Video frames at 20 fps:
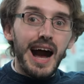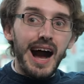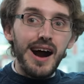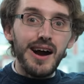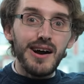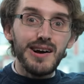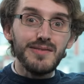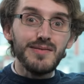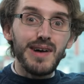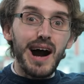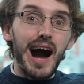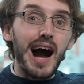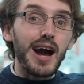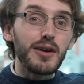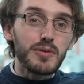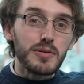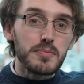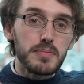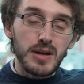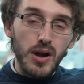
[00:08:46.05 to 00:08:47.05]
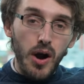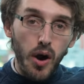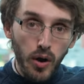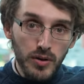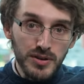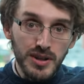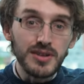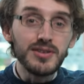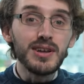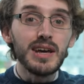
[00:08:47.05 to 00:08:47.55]
I would be
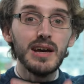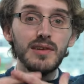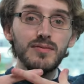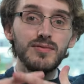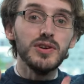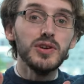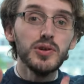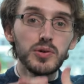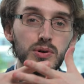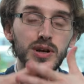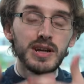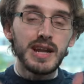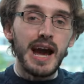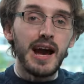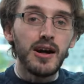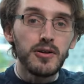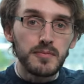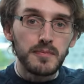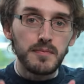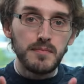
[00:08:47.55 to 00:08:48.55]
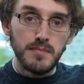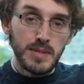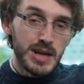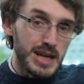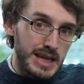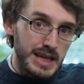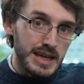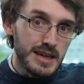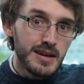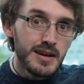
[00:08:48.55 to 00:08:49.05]
honored if you could help
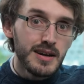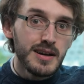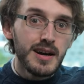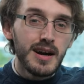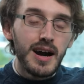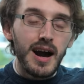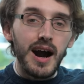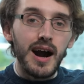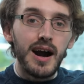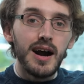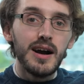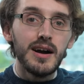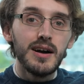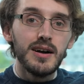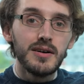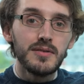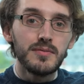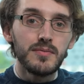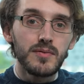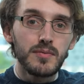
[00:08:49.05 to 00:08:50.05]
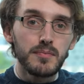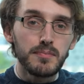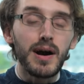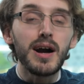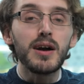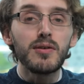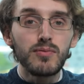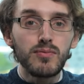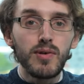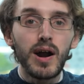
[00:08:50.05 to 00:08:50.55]
me
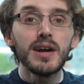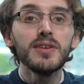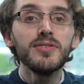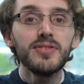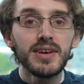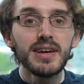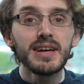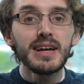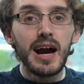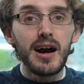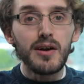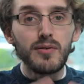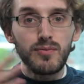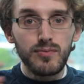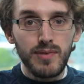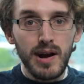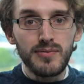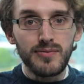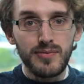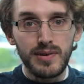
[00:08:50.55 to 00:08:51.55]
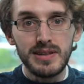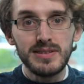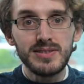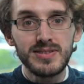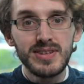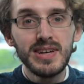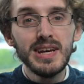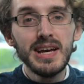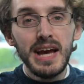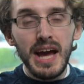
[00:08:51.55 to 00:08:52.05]
by writing a
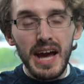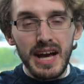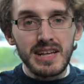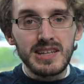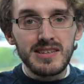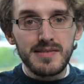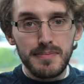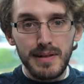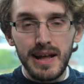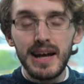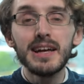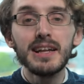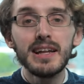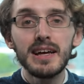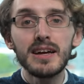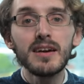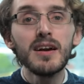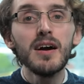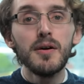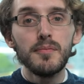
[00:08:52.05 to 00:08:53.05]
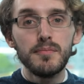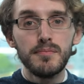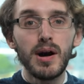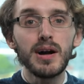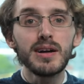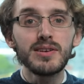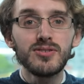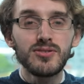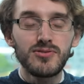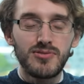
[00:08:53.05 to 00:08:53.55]
reference explaining
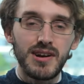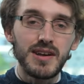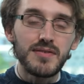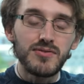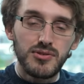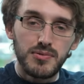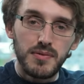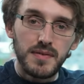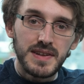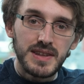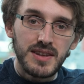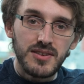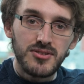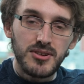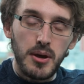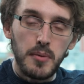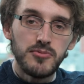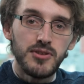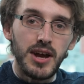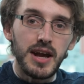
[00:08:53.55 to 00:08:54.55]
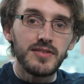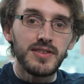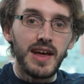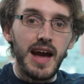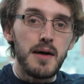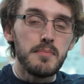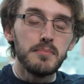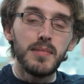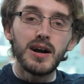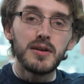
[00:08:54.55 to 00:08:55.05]
my strengths within the subject
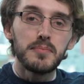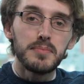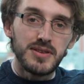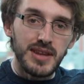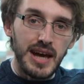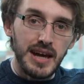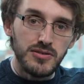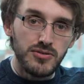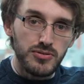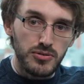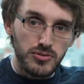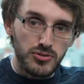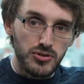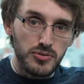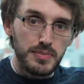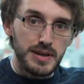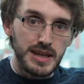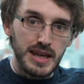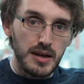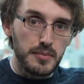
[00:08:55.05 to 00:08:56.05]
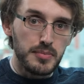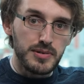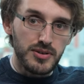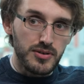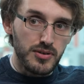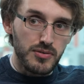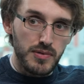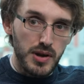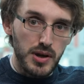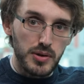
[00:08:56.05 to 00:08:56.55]
and my potential to be able
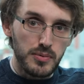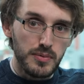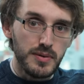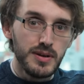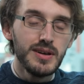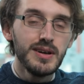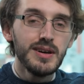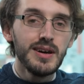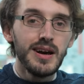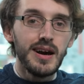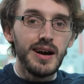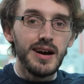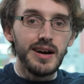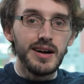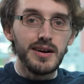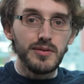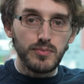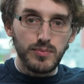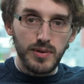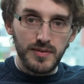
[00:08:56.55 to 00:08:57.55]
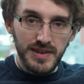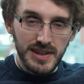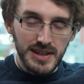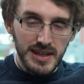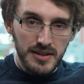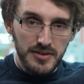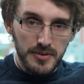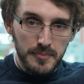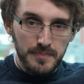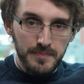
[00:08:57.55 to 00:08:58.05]
to grow within
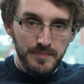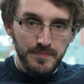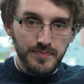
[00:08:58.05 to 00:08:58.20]
it.